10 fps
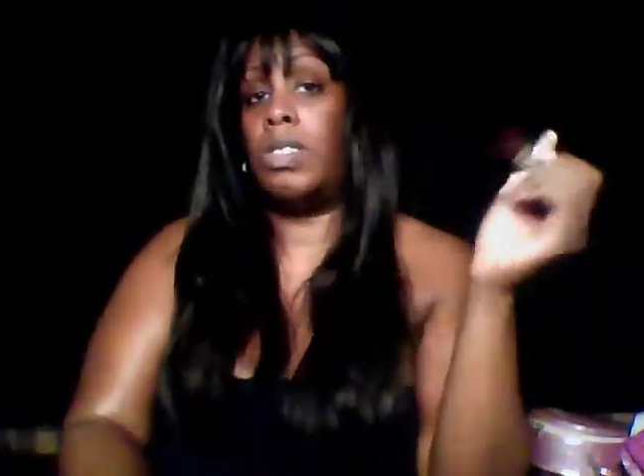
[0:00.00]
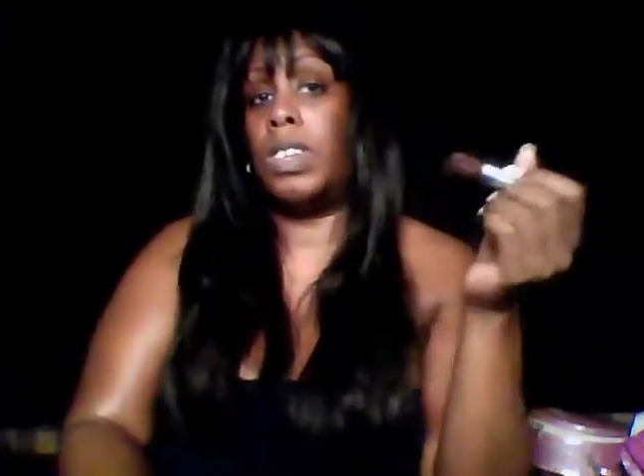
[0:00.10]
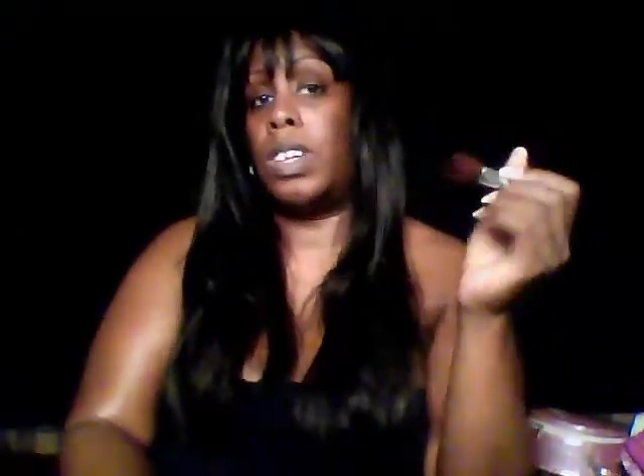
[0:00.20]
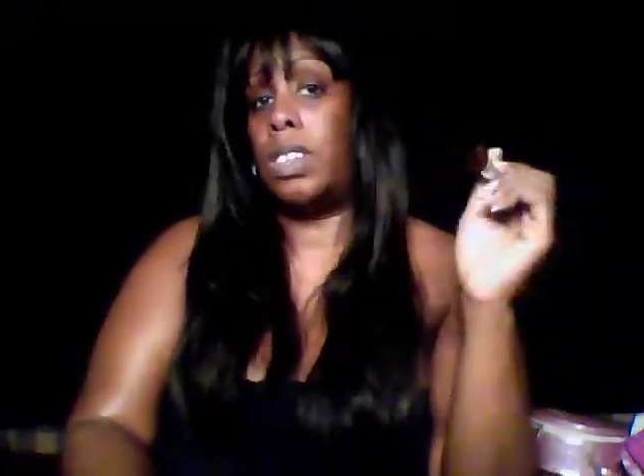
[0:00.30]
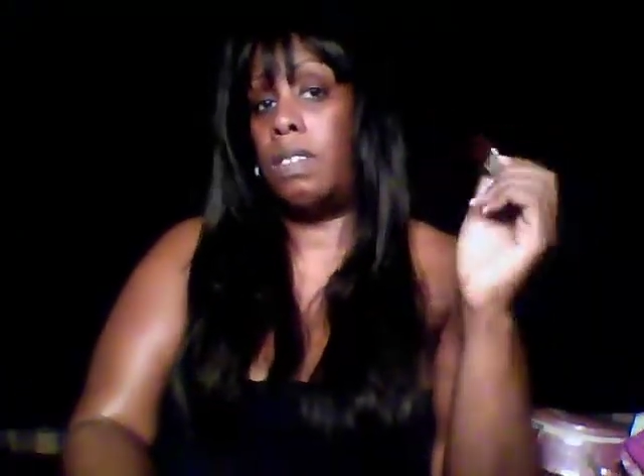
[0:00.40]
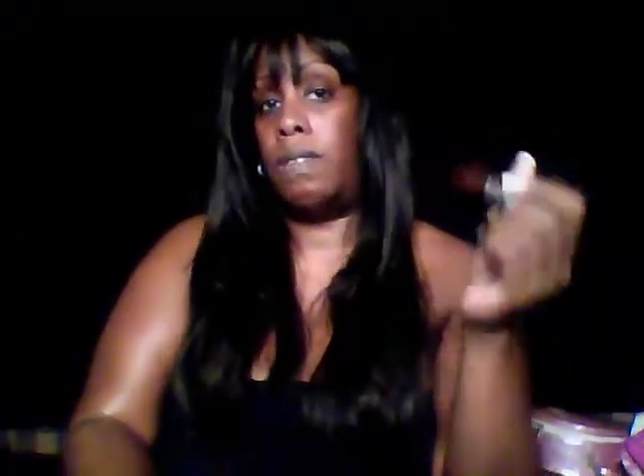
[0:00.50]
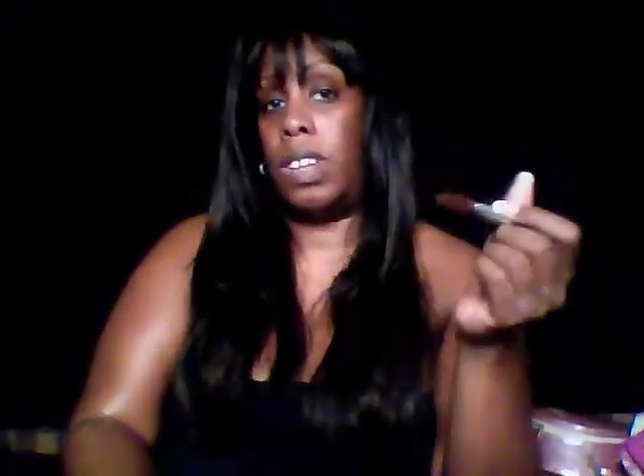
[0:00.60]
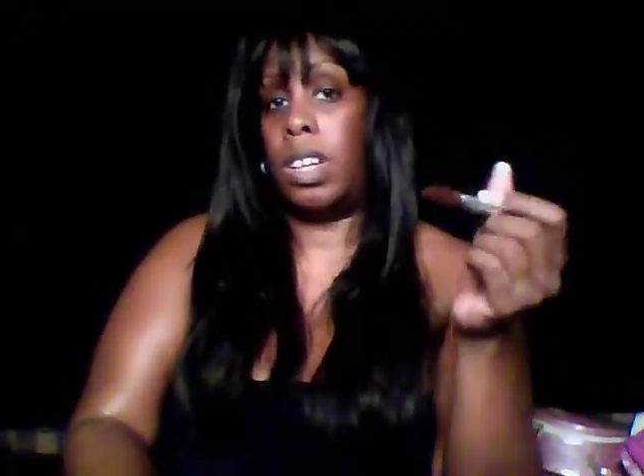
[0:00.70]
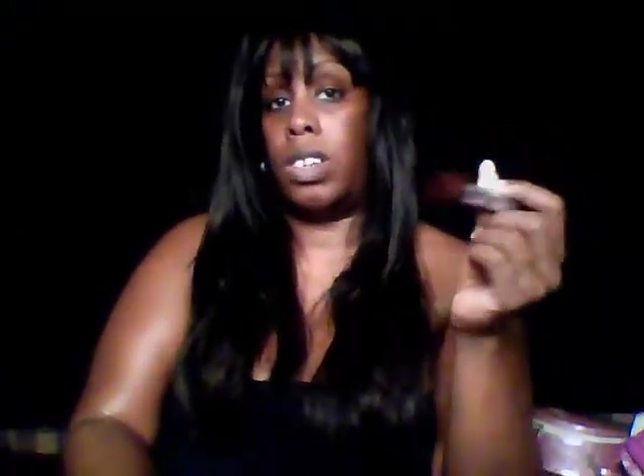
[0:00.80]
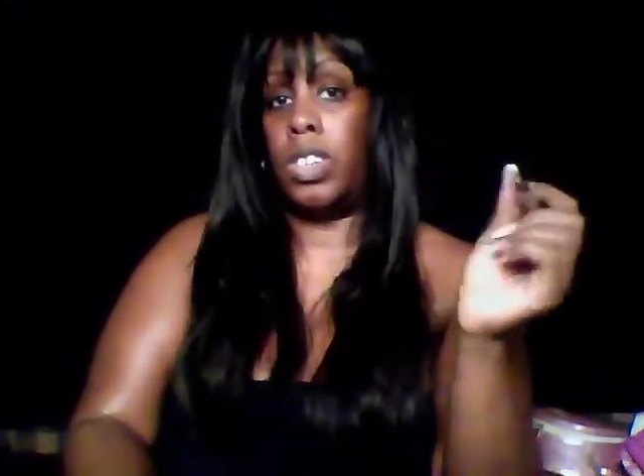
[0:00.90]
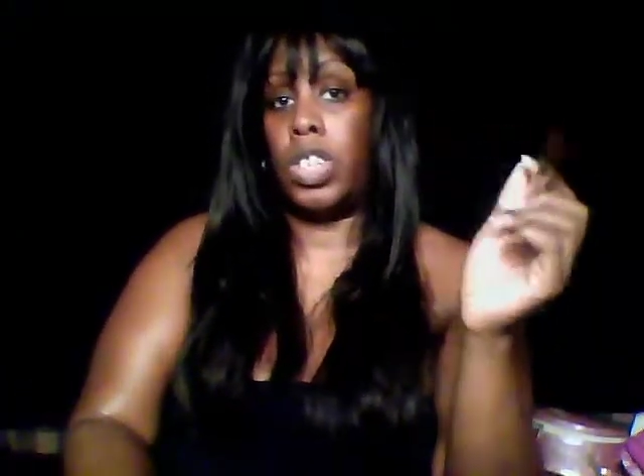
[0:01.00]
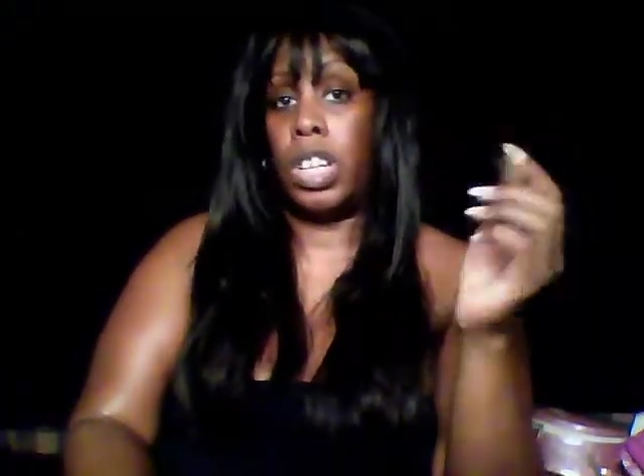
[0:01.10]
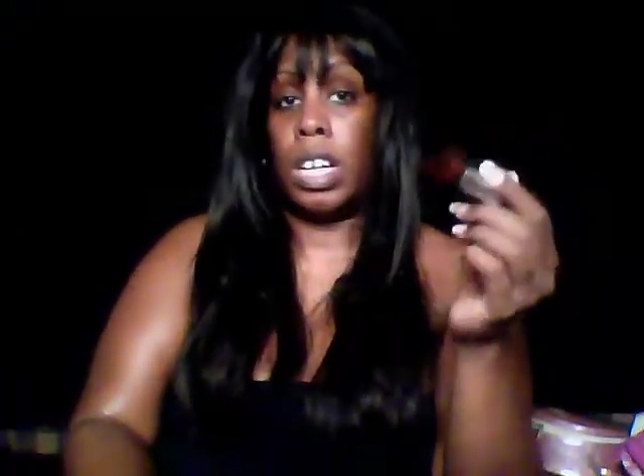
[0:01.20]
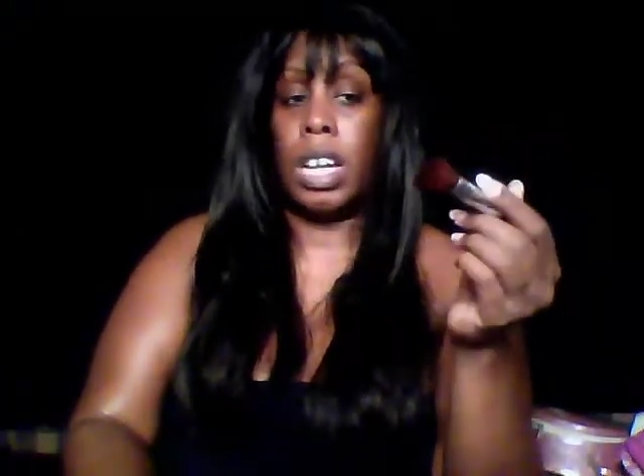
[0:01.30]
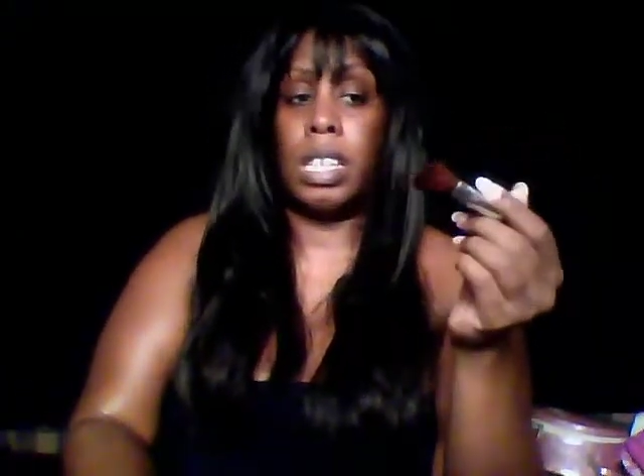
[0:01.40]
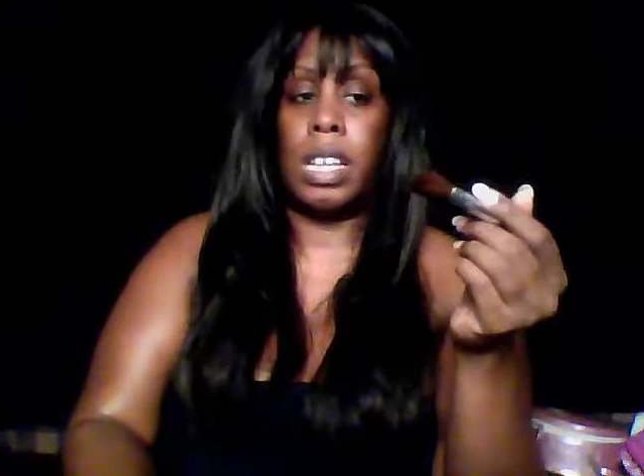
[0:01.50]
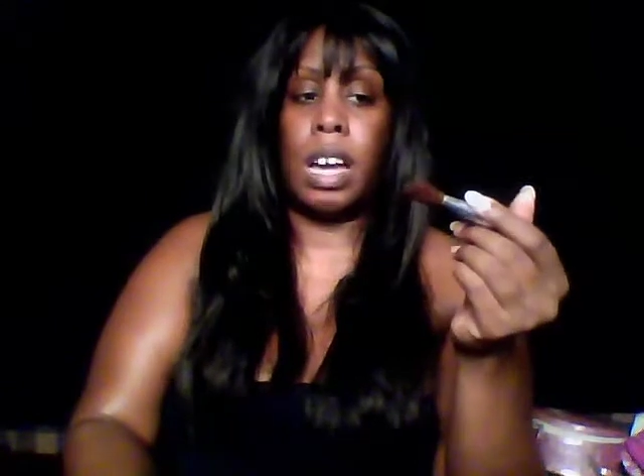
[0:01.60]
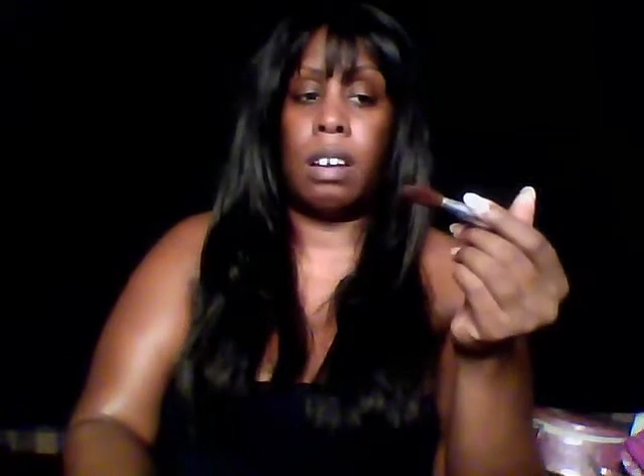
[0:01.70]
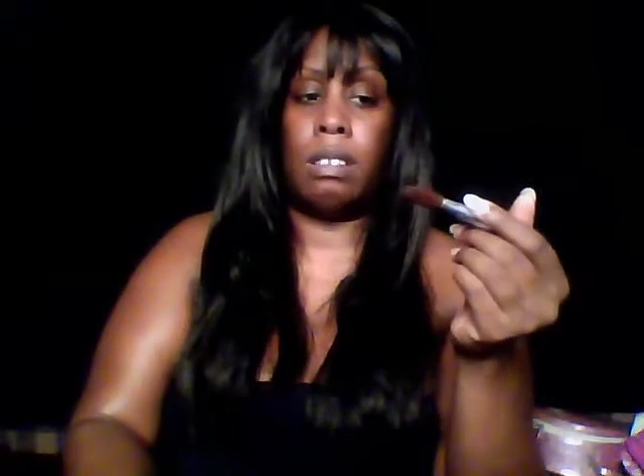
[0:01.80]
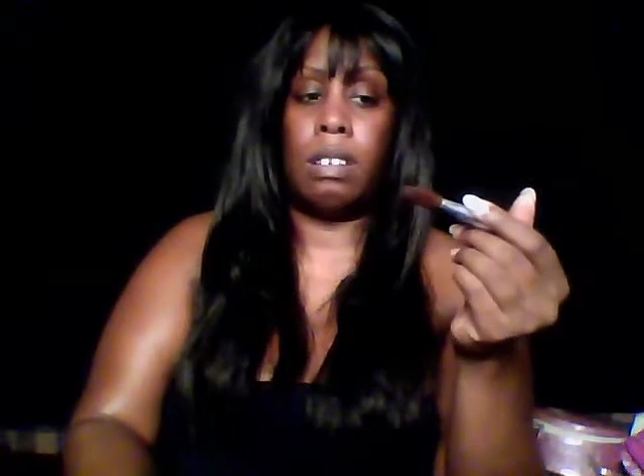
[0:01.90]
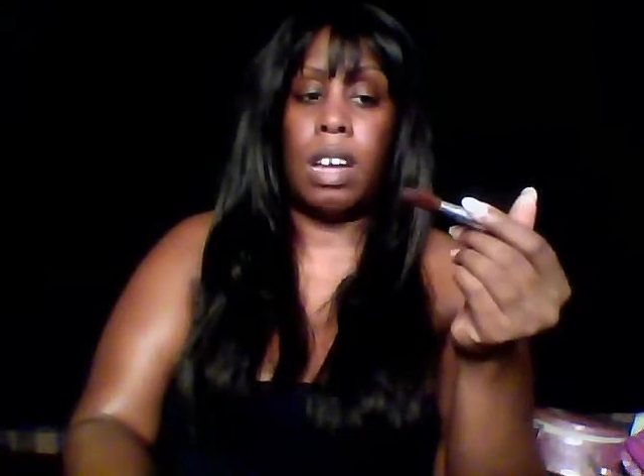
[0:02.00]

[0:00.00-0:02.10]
another video to show you guys how